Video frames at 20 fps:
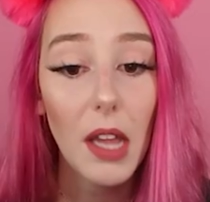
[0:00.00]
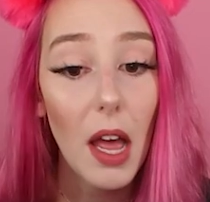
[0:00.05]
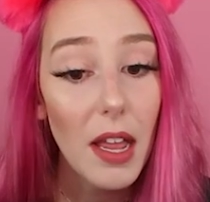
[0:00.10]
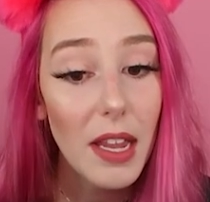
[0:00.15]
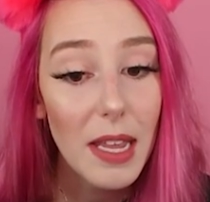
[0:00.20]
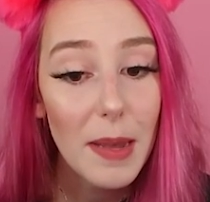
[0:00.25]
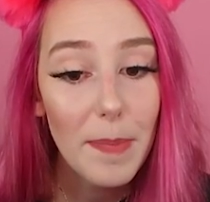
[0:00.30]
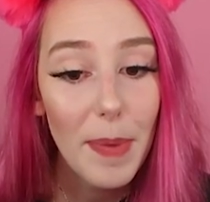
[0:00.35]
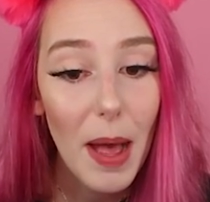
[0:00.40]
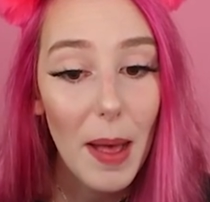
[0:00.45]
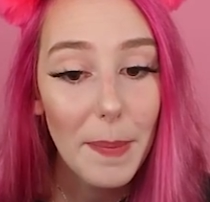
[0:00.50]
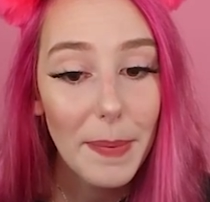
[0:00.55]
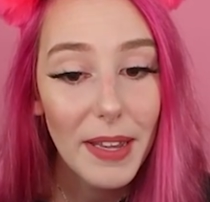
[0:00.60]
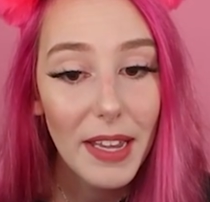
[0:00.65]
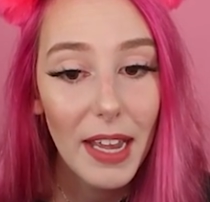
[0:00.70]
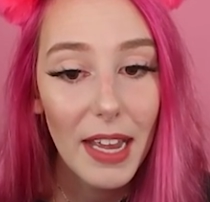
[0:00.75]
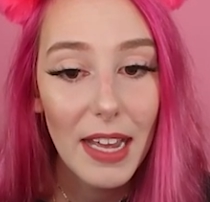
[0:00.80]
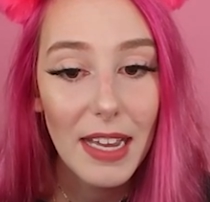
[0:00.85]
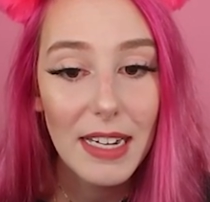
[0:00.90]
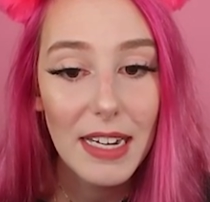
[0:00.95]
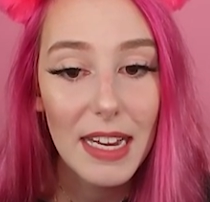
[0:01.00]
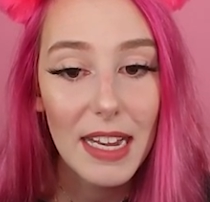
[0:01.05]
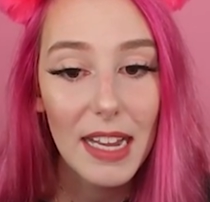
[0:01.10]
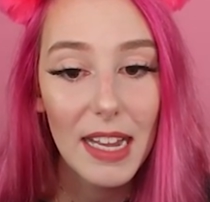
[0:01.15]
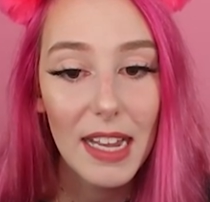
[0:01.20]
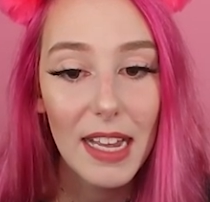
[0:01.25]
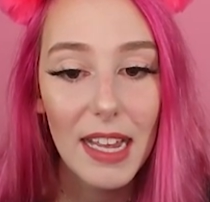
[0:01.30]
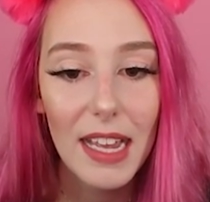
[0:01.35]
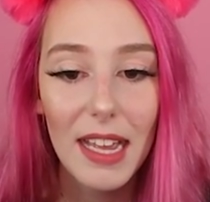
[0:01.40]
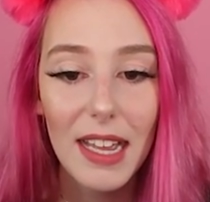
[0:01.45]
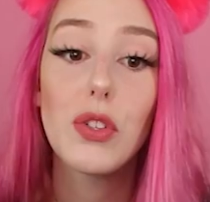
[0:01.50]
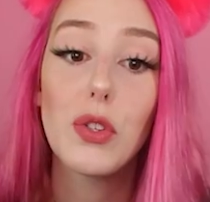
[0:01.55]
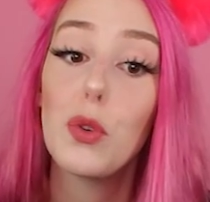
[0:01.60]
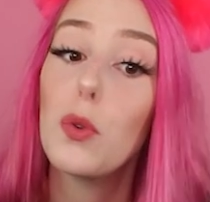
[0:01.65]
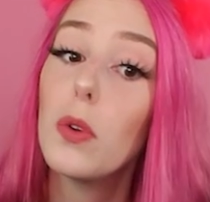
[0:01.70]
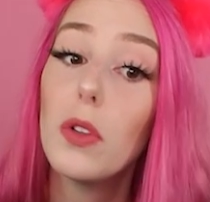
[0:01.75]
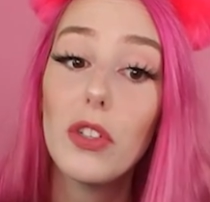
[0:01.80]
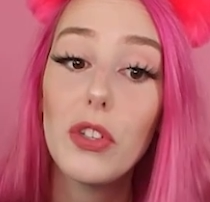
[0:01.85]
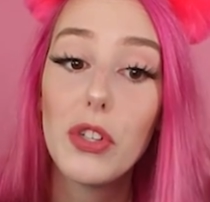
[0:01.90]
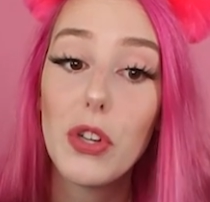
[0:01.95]
Lollipop candy,
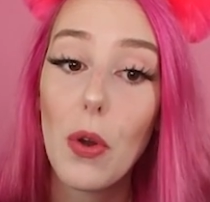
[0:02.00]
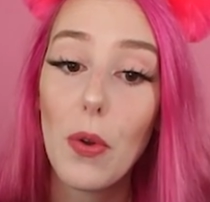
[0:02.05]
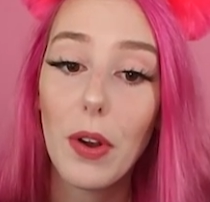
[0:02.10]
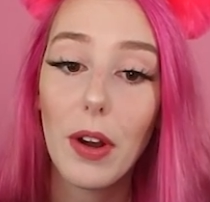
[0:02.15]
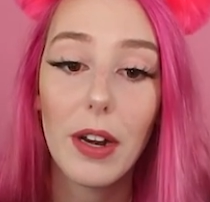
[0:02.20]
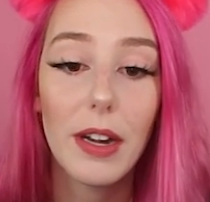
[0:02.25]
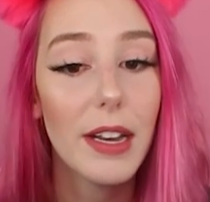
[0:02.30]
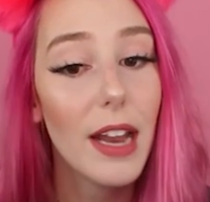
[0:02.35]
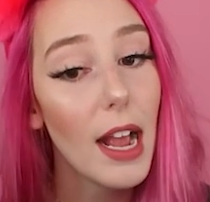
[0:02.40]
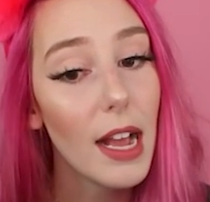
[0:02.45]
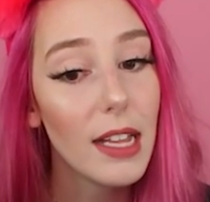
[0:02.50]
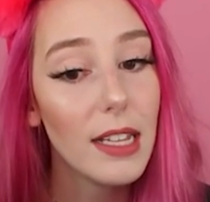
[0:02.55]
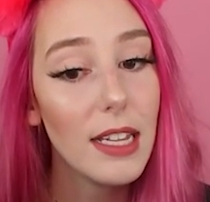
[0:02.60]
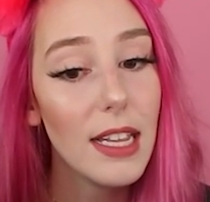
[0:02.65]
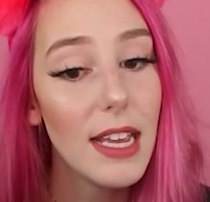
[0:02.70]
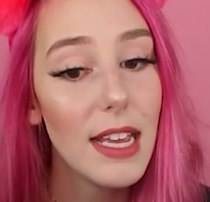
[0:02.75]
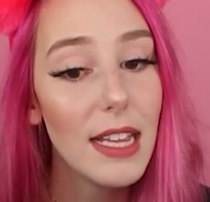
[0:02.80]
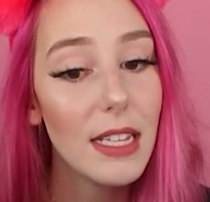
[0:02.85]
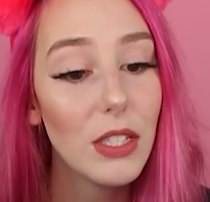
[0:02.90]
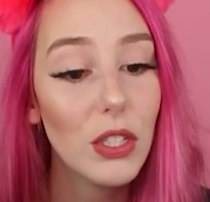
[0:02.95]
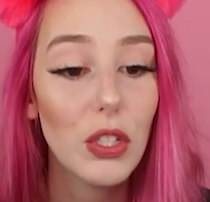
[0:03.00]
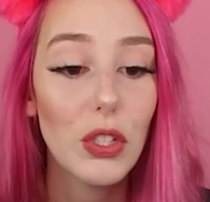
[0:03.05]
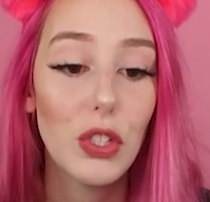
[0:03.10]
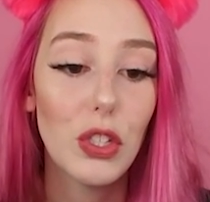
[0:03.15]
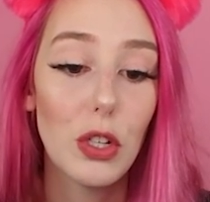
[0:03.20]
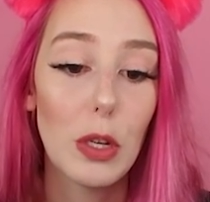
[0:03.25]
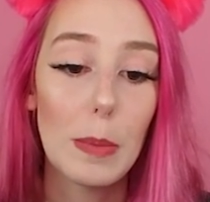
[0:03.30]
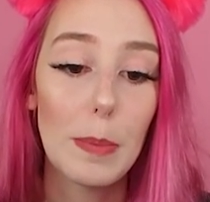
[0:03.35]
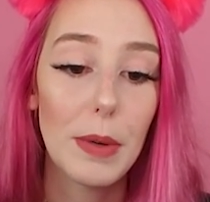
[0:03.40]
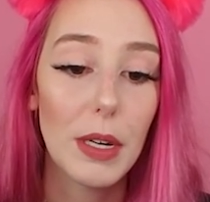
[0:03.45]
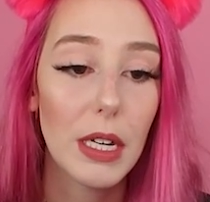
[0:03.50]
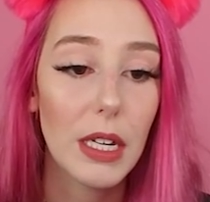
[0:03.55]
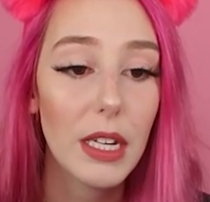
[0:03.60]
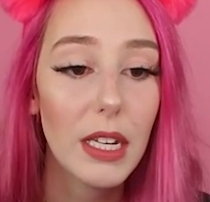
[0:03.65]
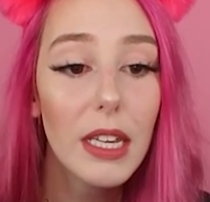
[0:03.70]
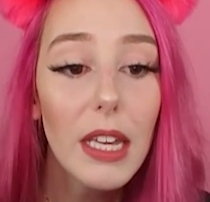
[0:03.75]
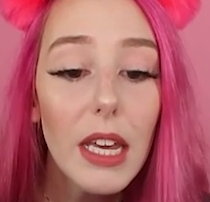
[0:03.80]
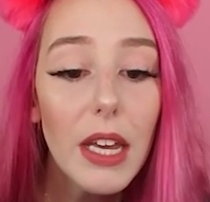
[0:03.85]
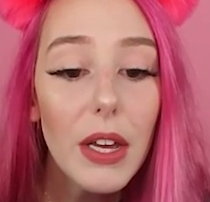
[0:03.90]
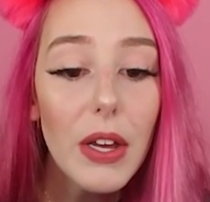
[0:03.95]
jeweled choker necklace, super
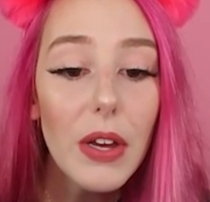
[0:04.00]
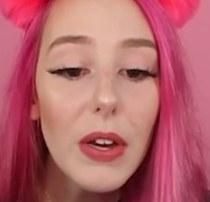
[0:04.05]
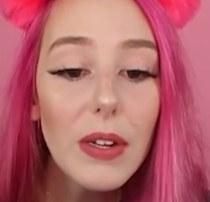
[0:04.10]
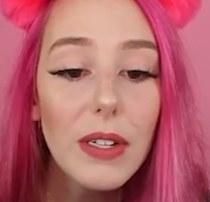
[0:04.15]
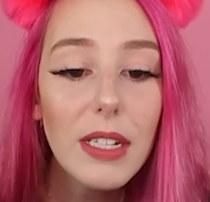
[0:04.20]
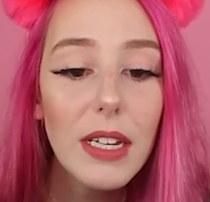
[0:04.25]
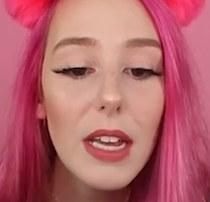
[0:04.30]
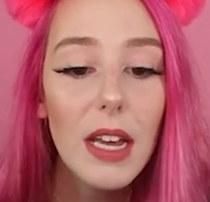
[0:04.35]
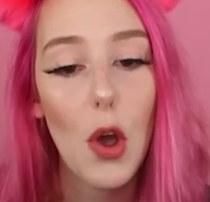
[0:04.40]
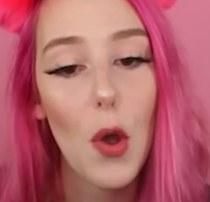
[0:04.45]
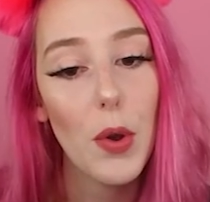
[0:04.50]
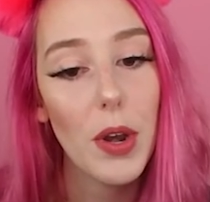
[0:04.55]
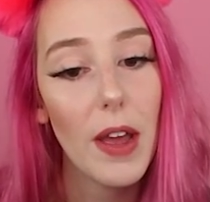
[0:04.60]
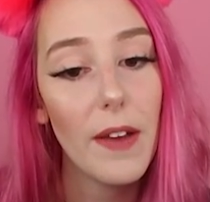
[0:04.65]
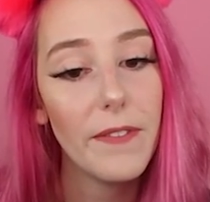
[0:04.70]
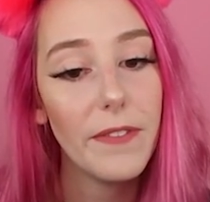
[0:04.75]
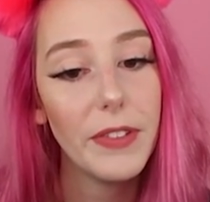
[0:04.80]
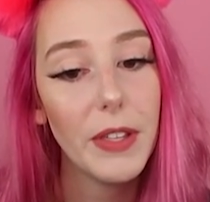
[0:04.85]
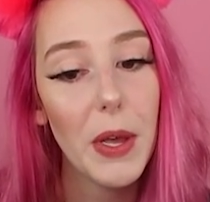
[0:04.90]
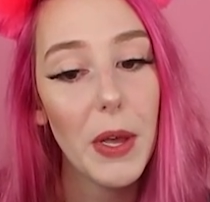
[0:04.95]
cute, donut